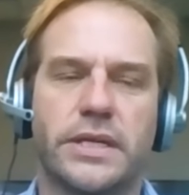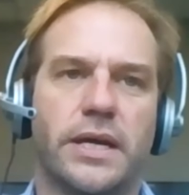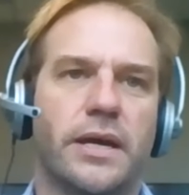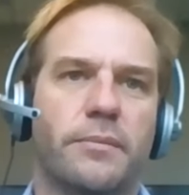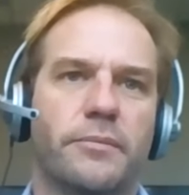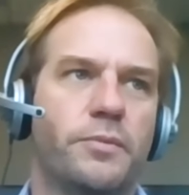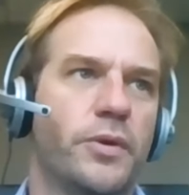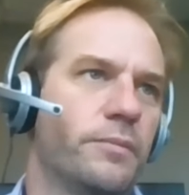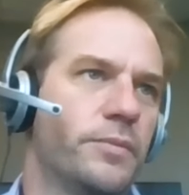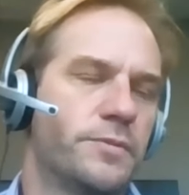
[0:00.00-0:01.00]
Um, to put
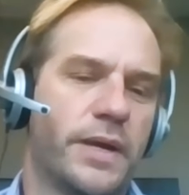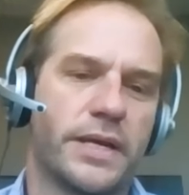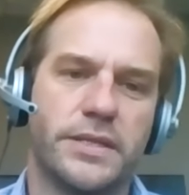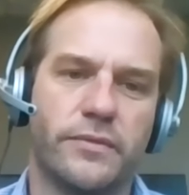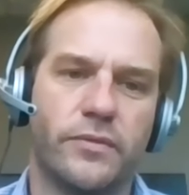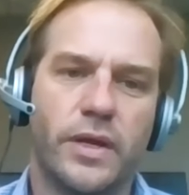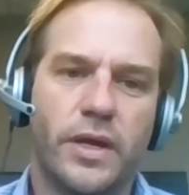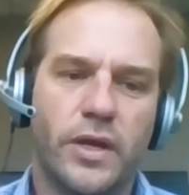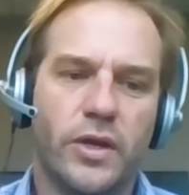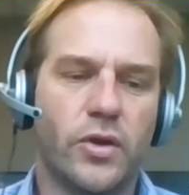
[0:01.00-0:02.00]
in perspective,
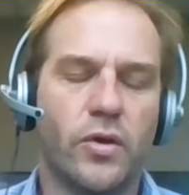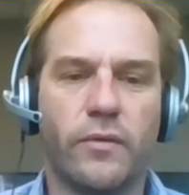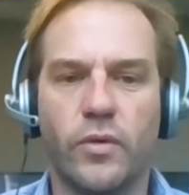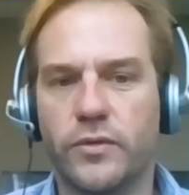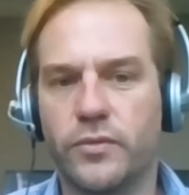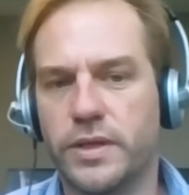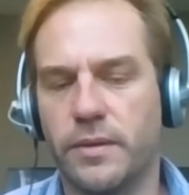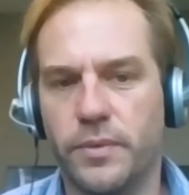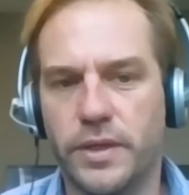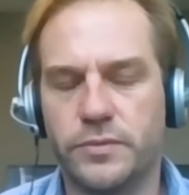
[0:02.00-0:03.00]
you know, I've worked with
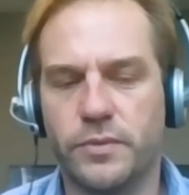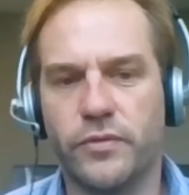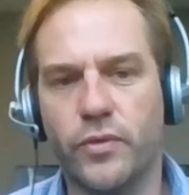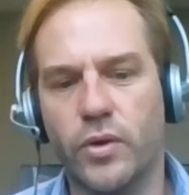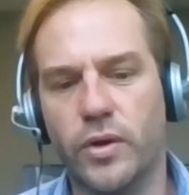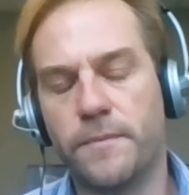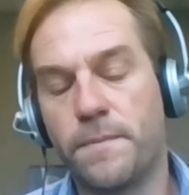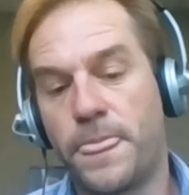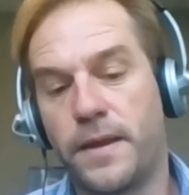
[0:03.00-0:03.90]
companies before